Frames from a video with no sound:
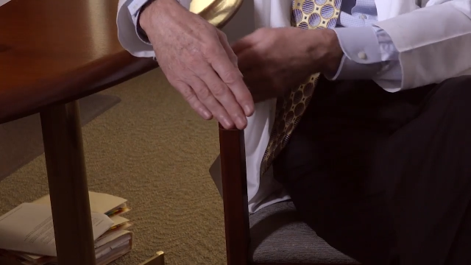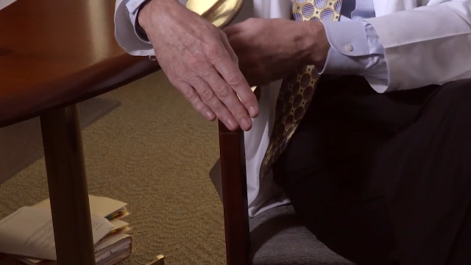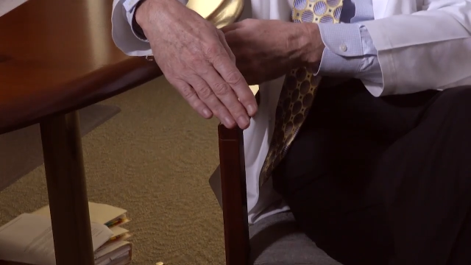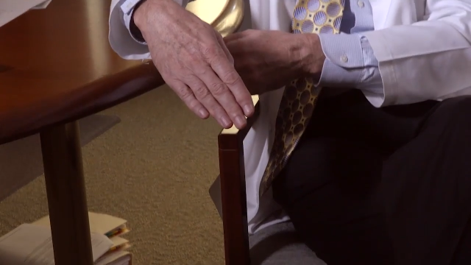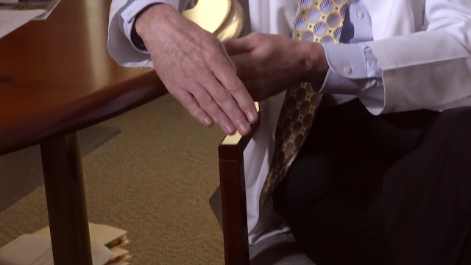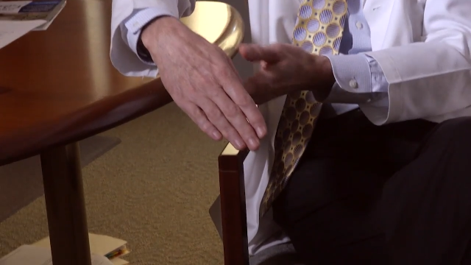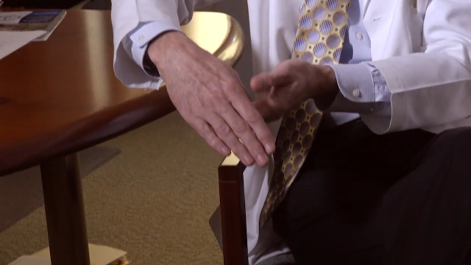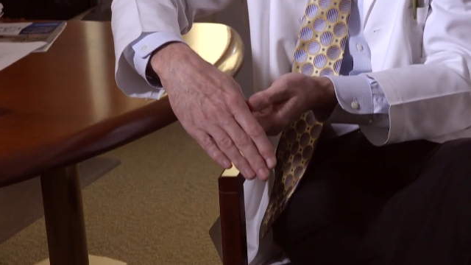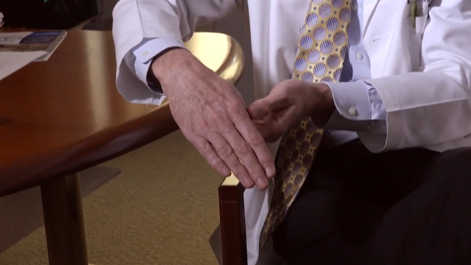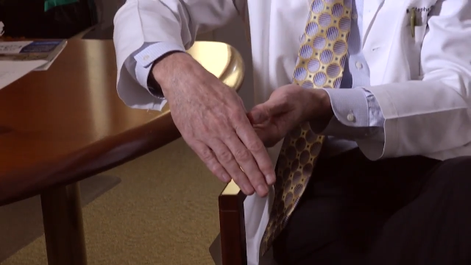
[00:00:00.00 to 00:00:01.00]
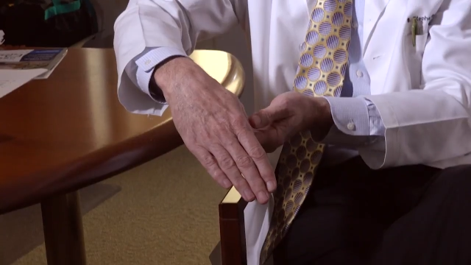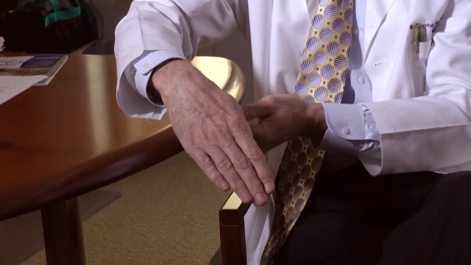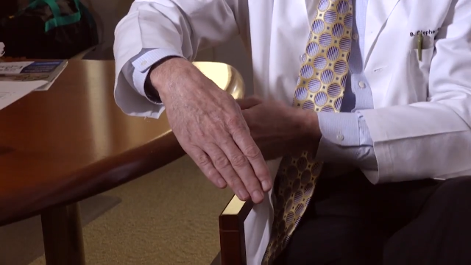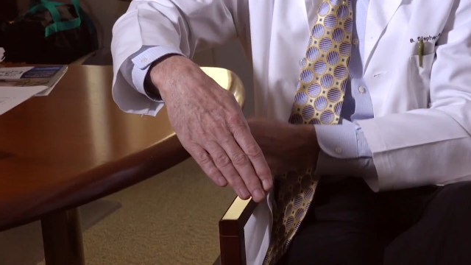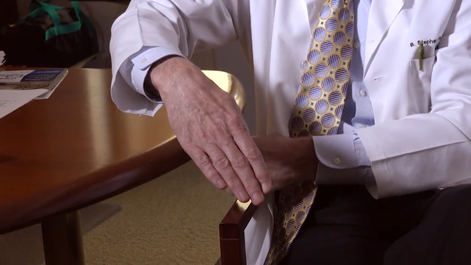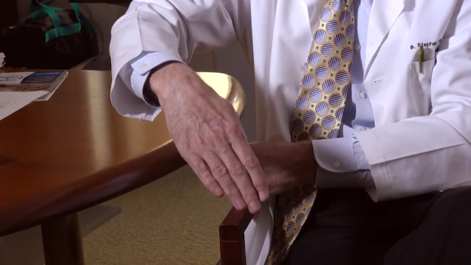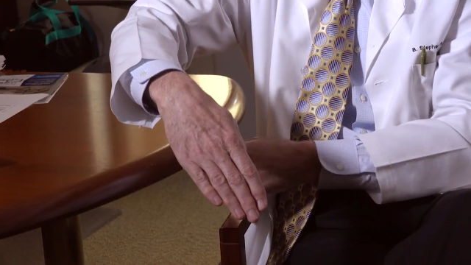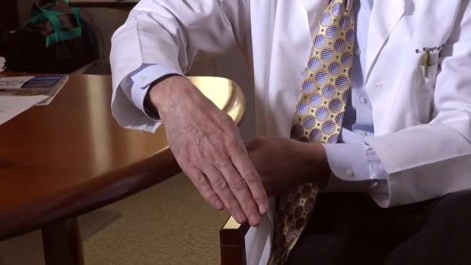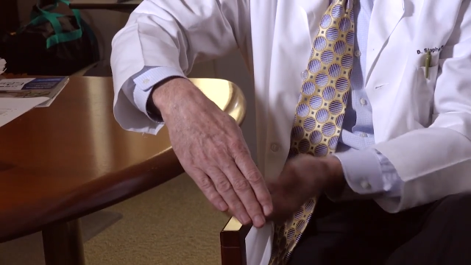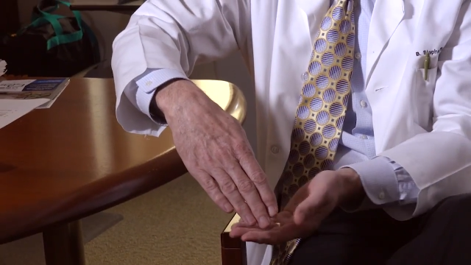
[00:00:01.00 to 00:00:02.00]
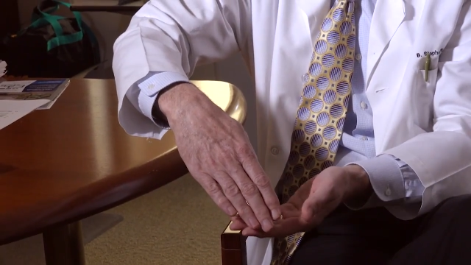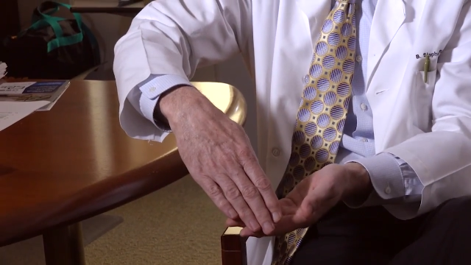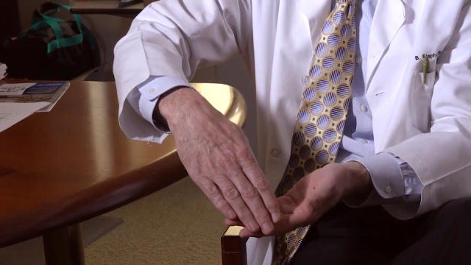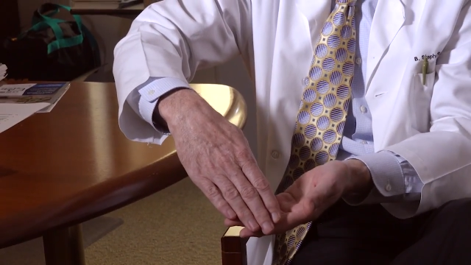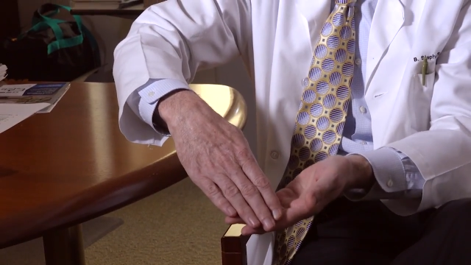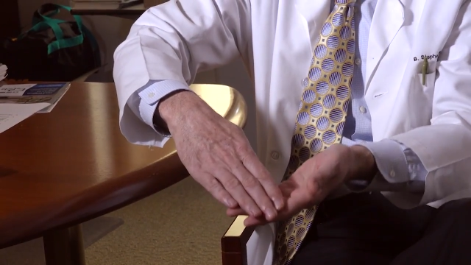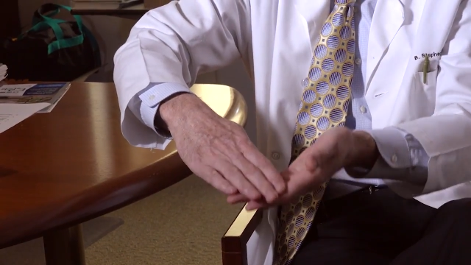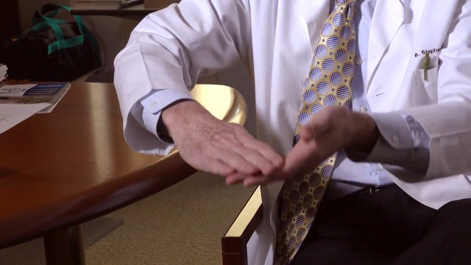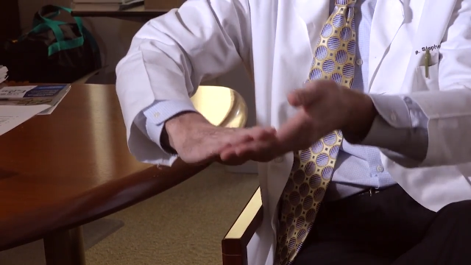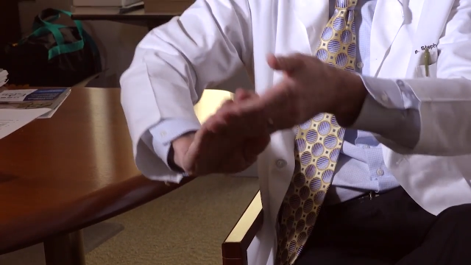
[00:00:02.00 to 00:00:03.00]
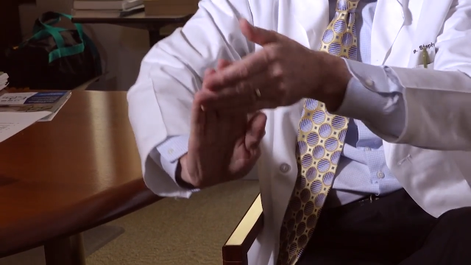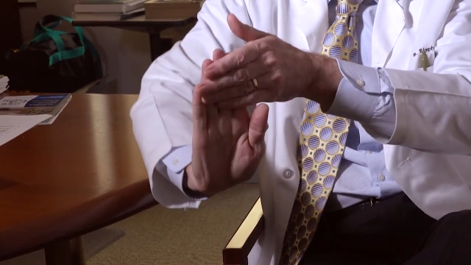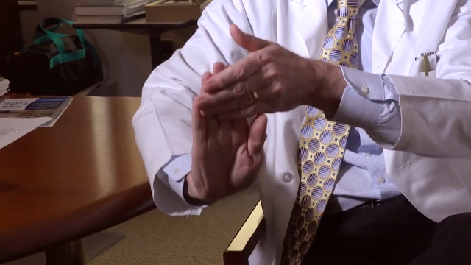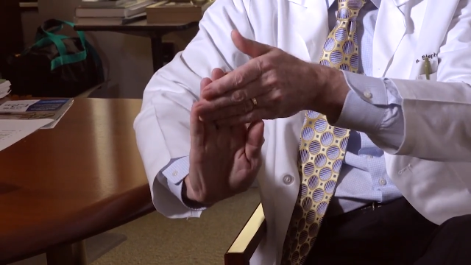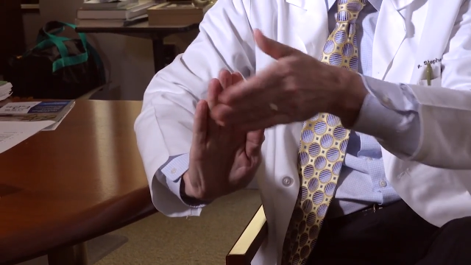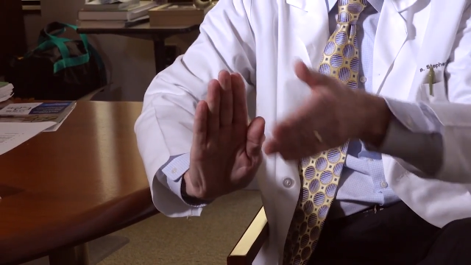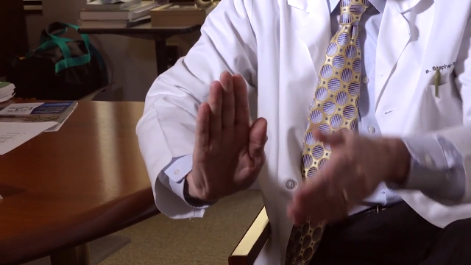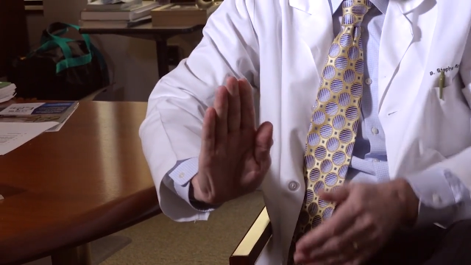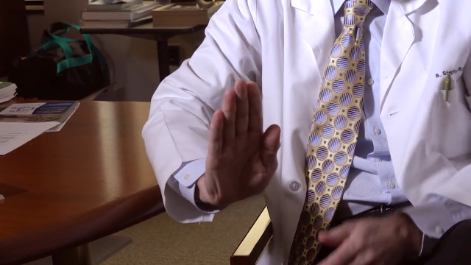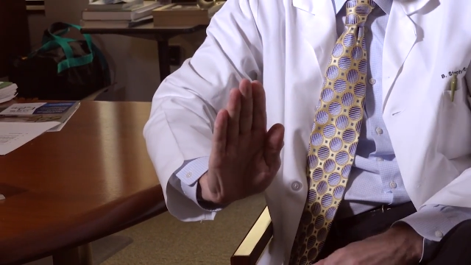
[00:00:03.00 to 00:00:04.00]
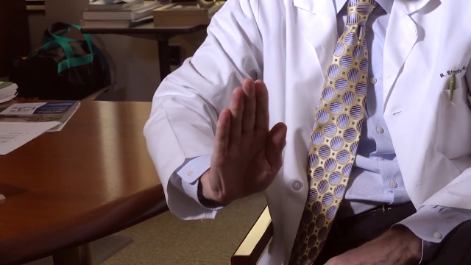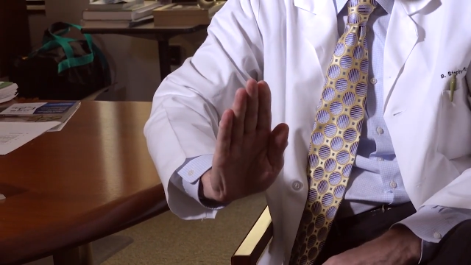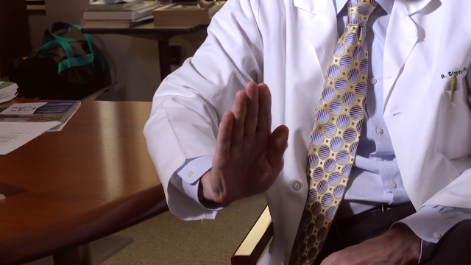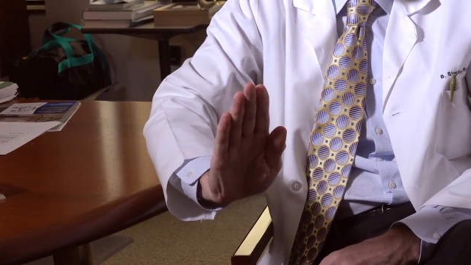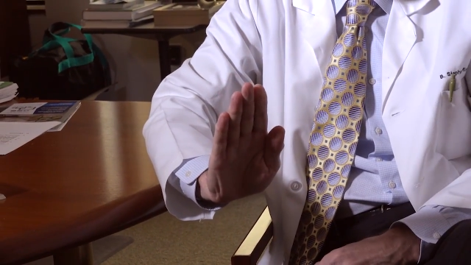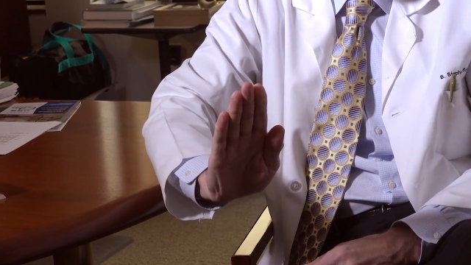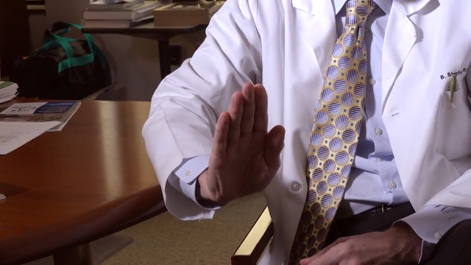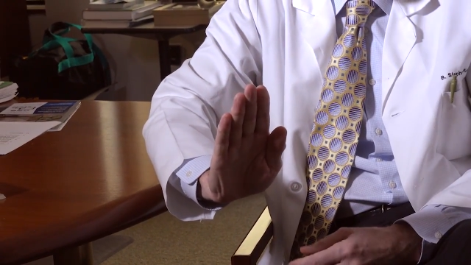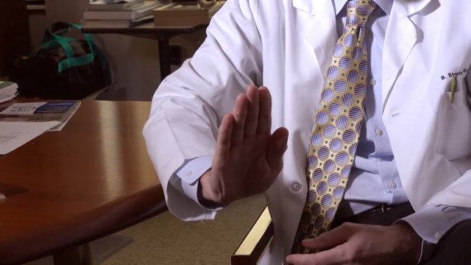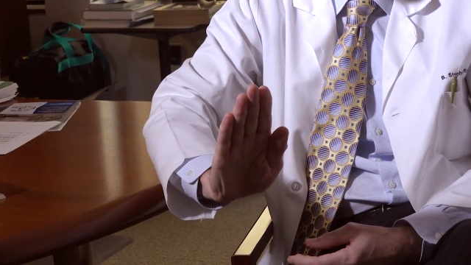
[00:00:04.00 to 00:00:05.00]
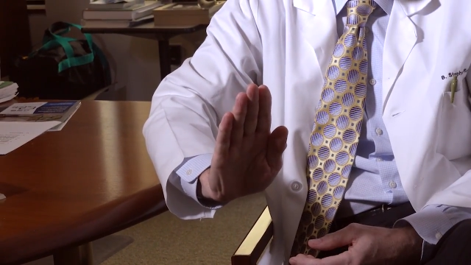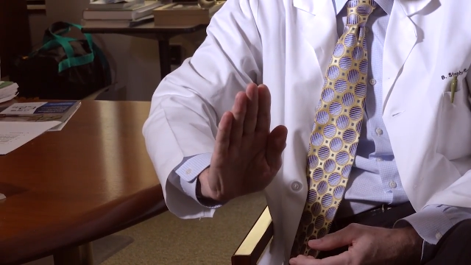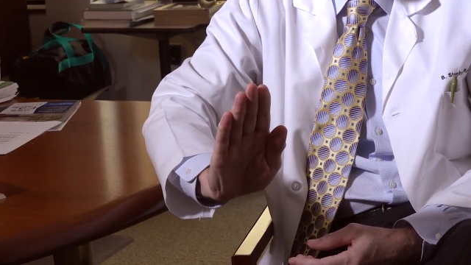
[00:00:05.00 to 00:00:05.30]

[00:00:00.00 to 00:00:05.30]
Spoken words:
No face is visible, so there are no lips to read.